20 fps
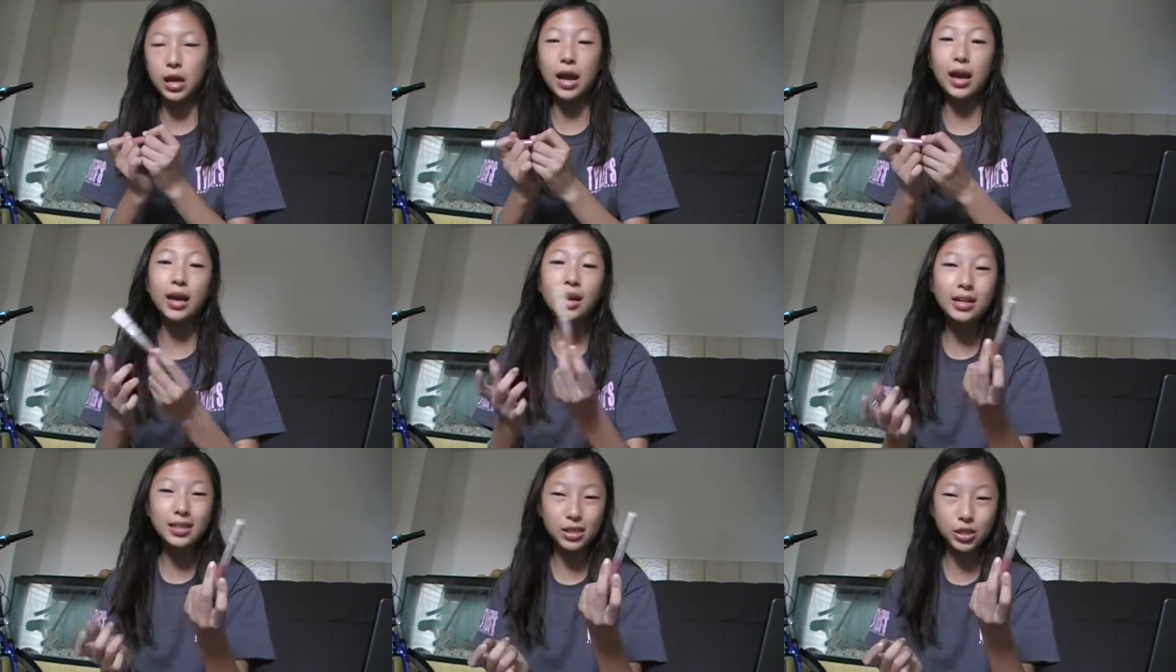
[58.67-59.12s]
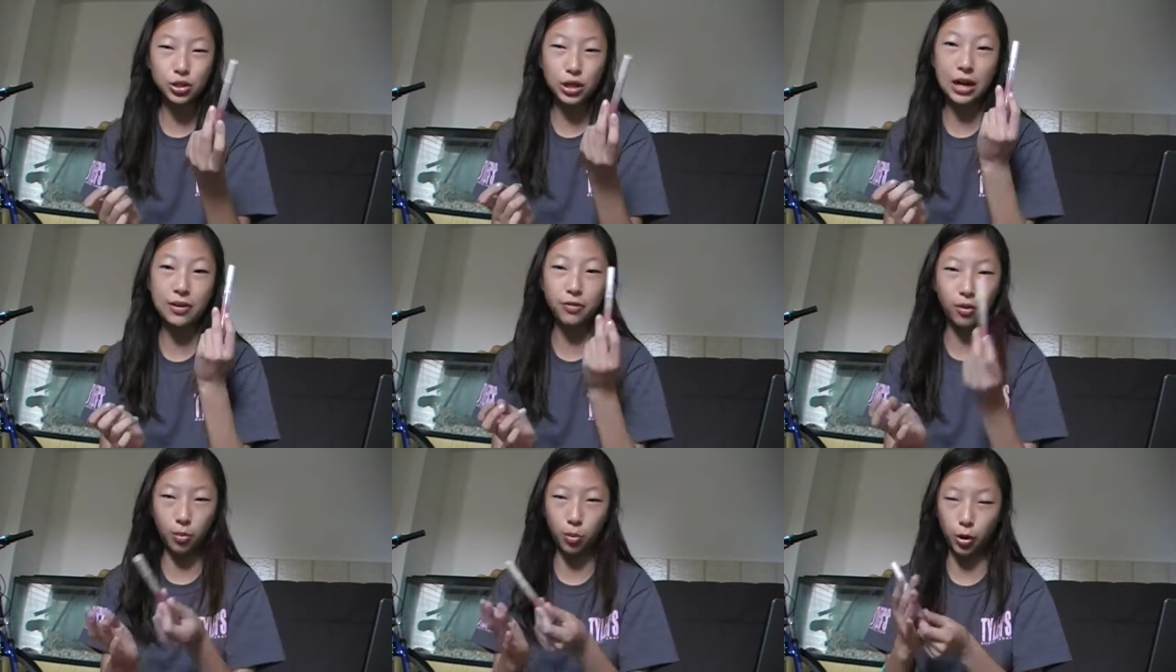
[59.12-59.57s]
And it's
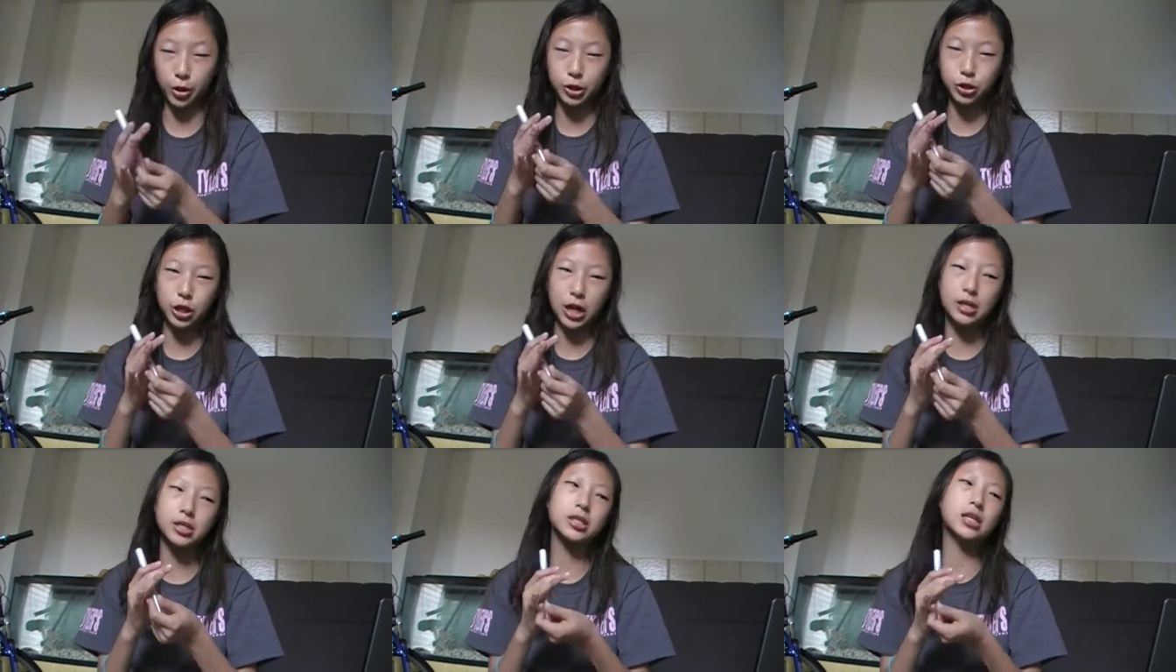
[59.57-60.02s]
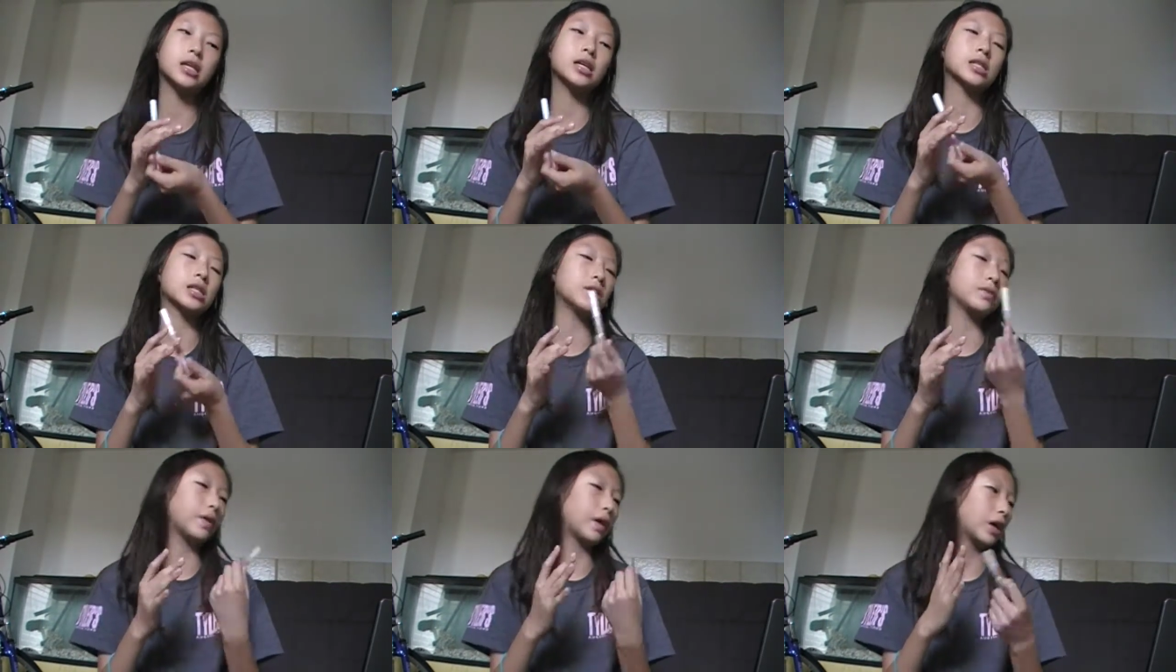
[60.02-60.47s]
great for moisturizing.
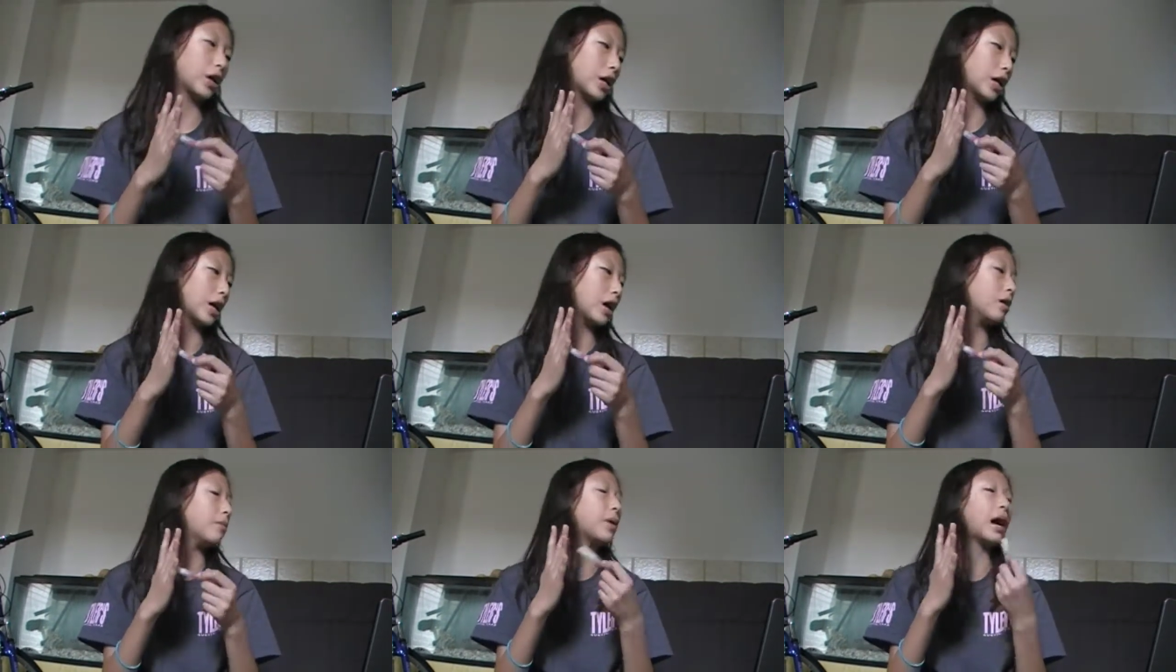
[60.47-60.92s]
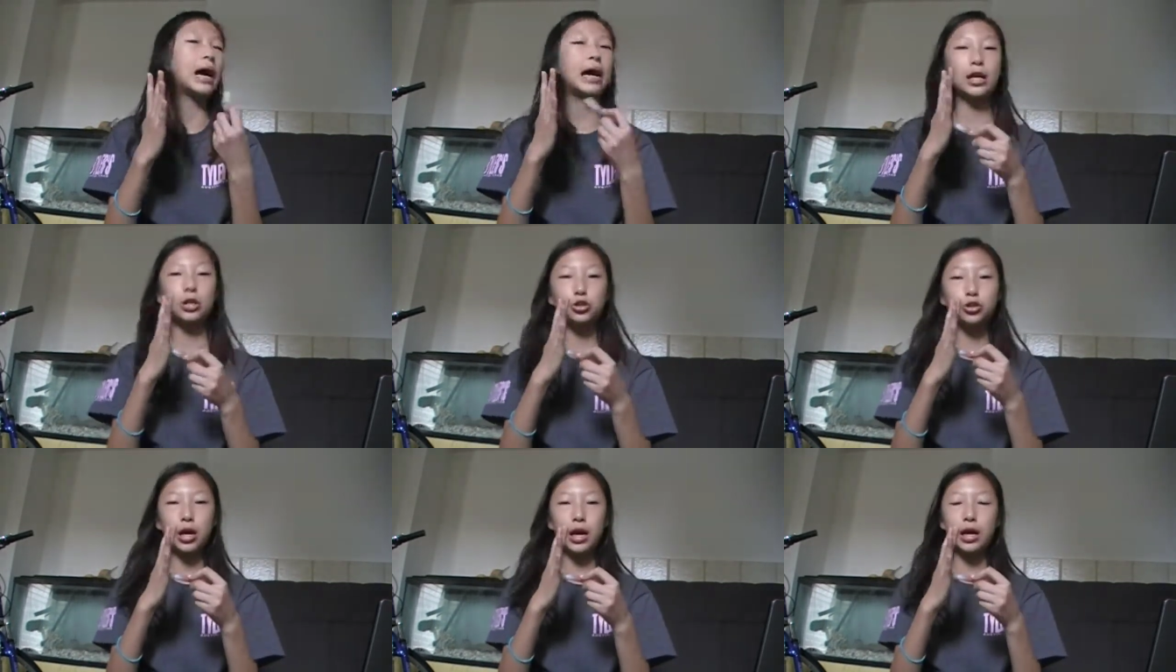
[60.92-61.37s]
It's very um,
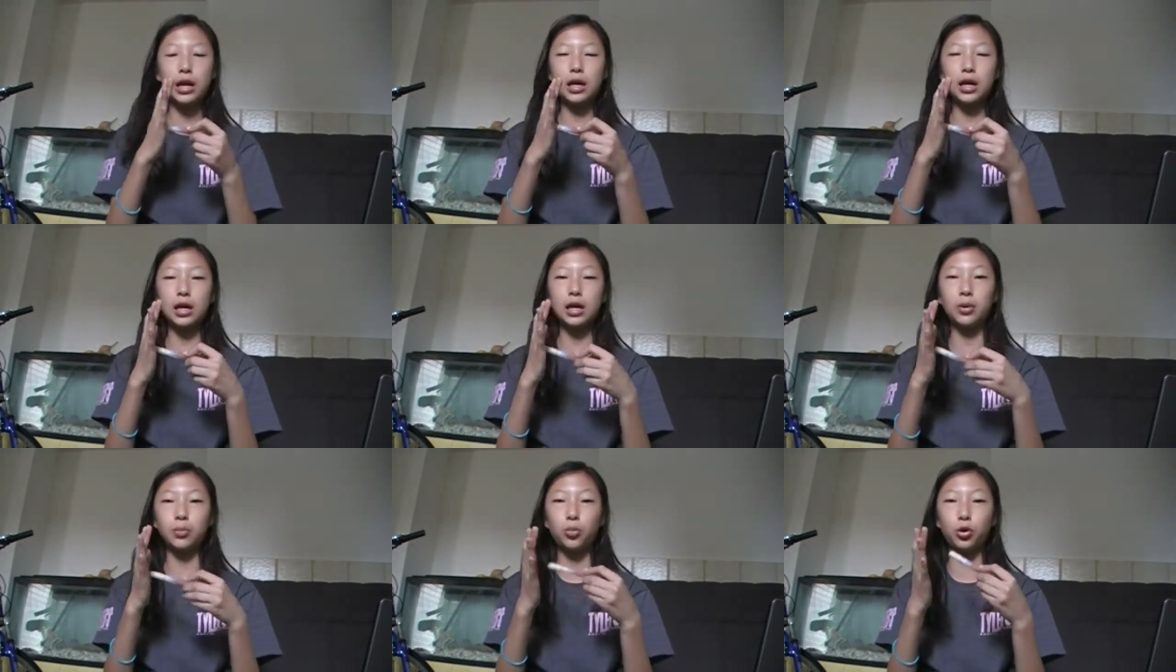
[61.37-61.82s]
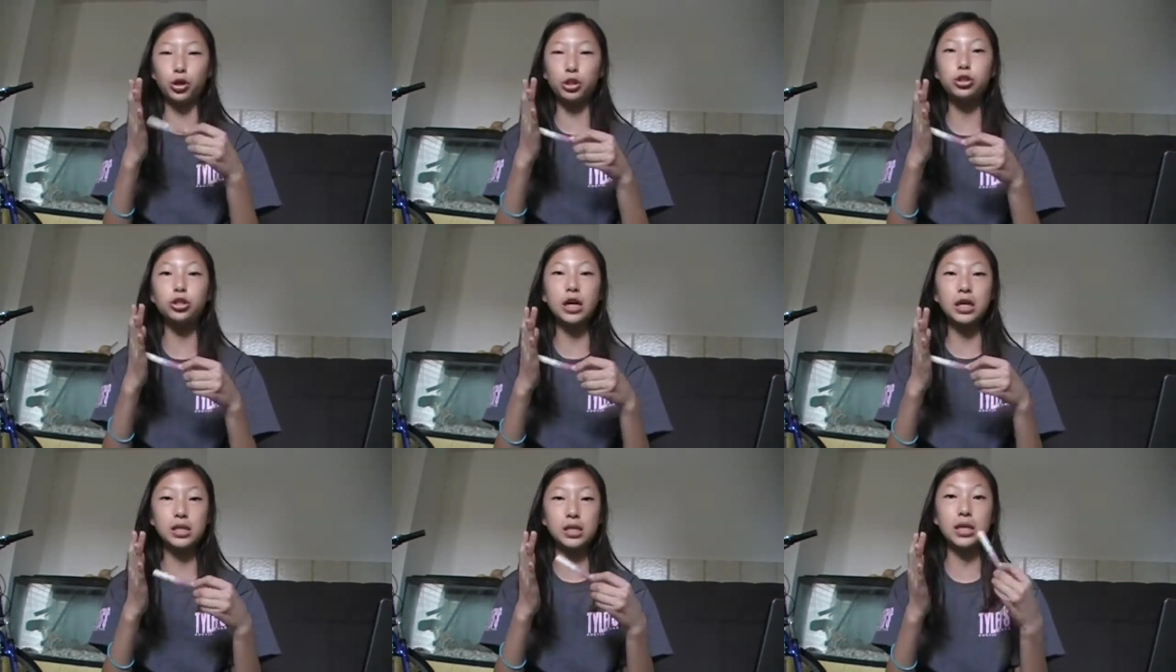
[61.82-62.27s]
hydrating,
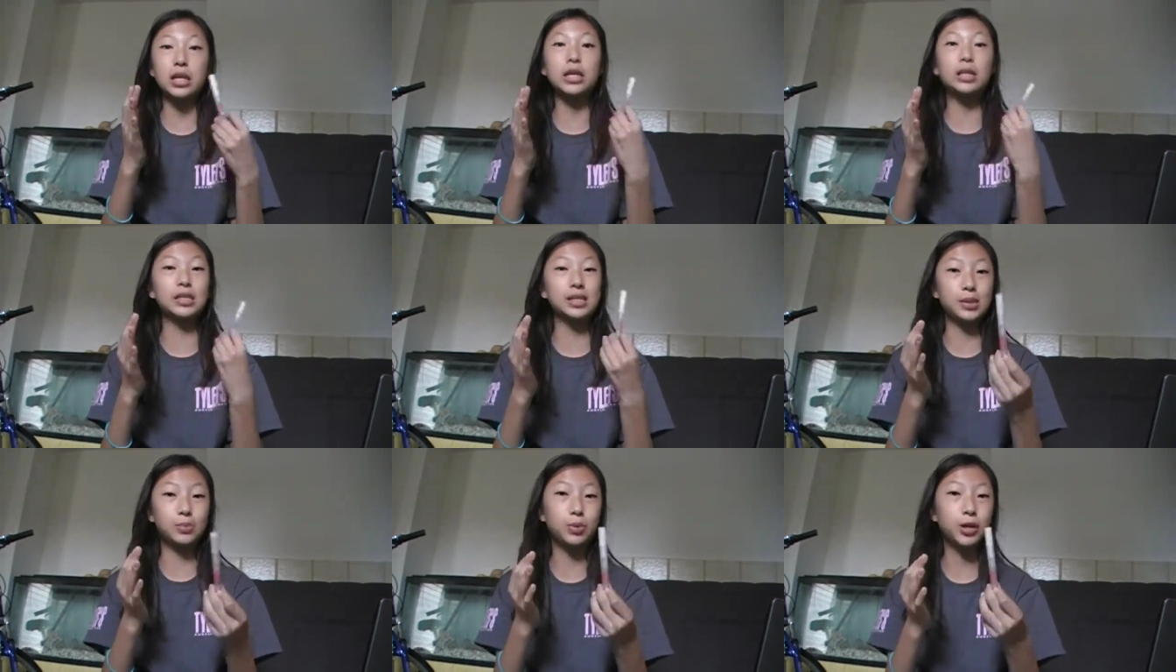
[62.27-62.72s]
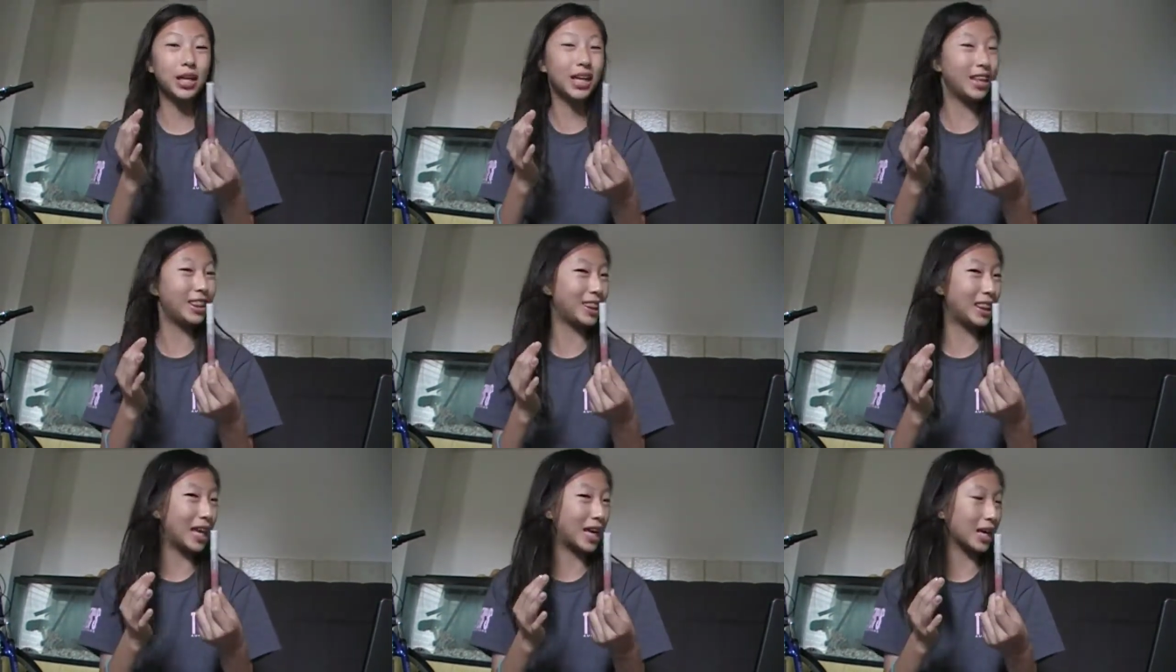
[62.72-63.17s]
moisturizing, and it's pretty
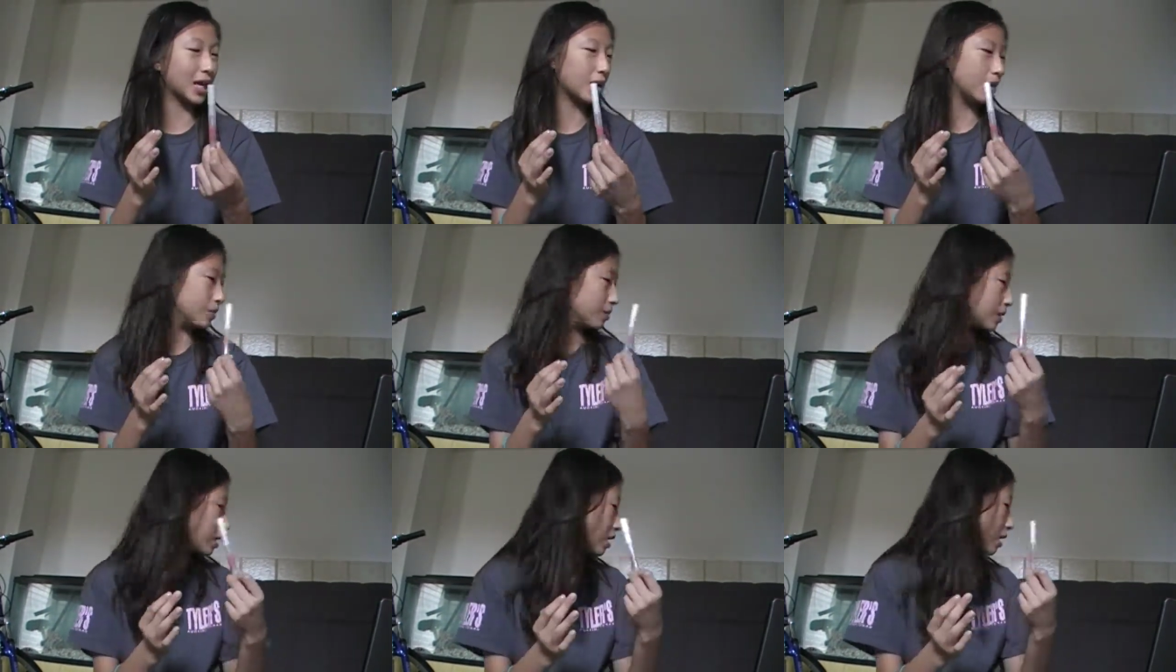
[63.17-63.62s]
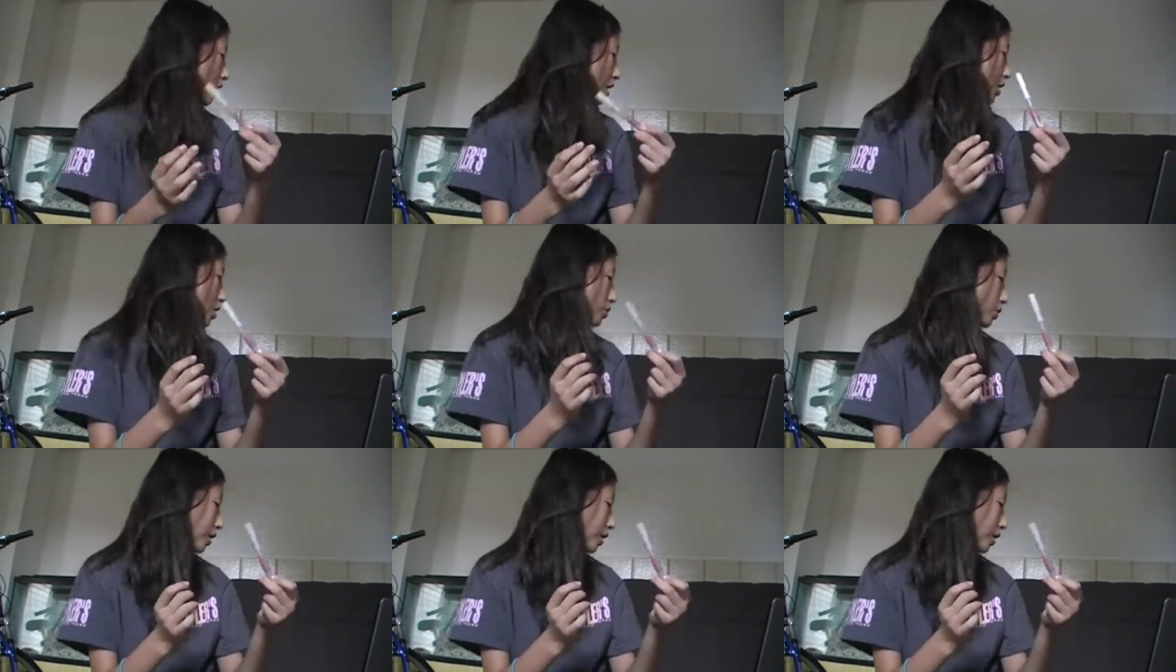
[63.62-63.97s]
thick. So